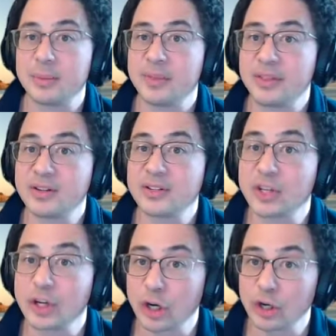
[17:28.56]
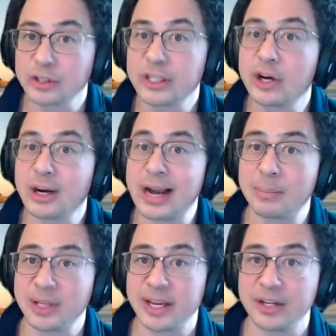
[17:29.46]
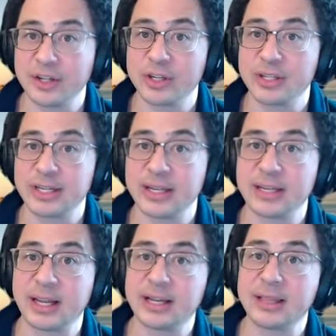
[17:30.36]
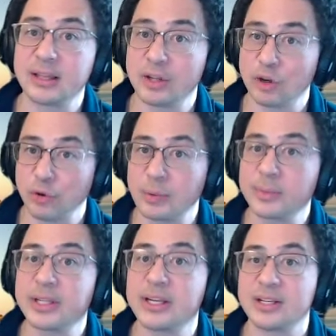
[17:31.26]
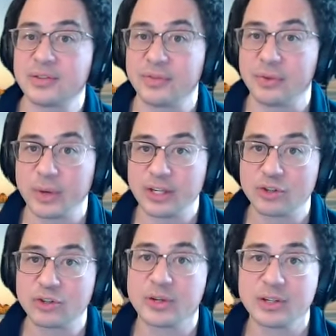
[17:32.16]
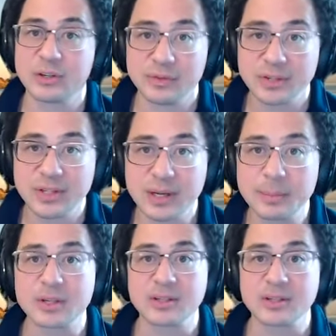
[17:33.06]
There is an earlier application deadline than there normally is for registration for summer.